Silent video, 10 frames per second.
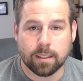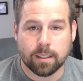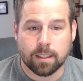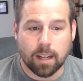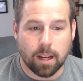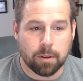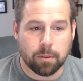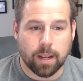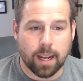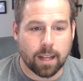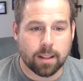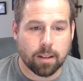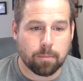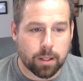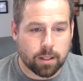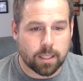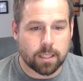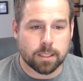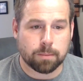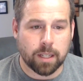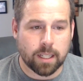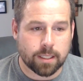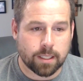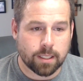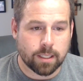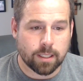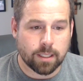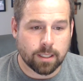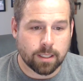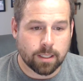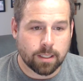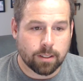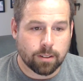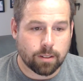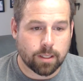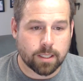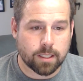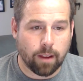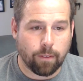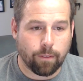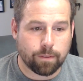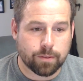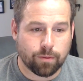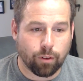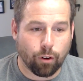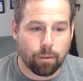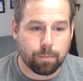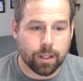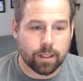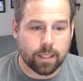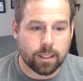I mean, we had the ability to spend, what did they say, $4 billion?